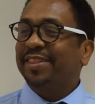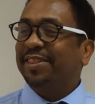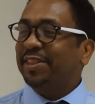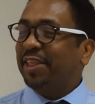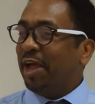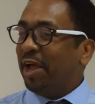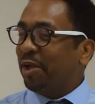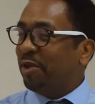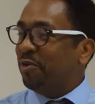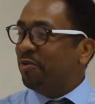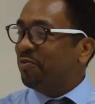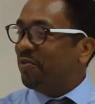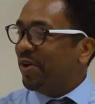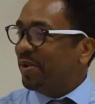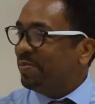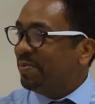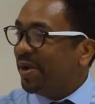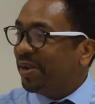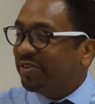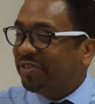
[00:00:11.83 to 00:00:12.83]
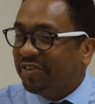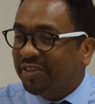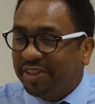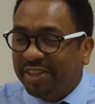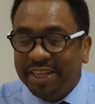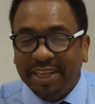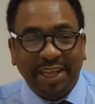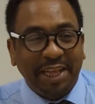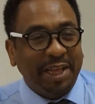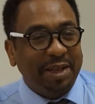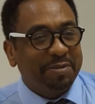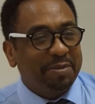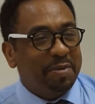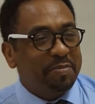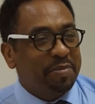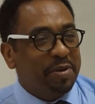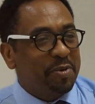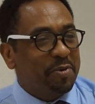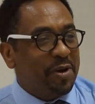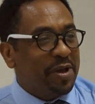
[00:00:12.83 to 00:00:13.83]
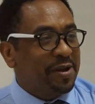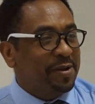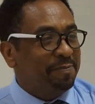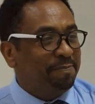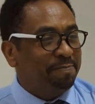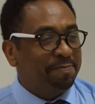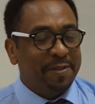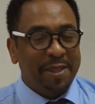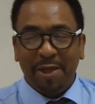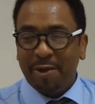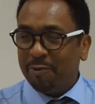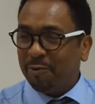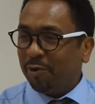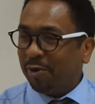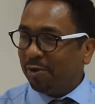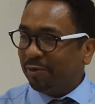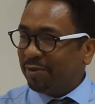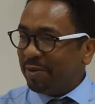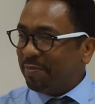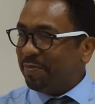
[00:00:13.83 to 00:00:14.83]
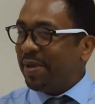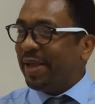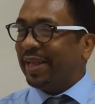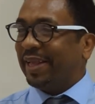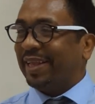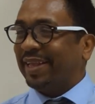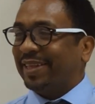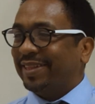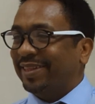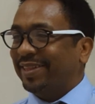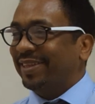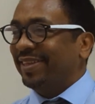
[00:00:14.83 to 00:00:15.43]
Thank you very much. This is Esteban B1, one of the best.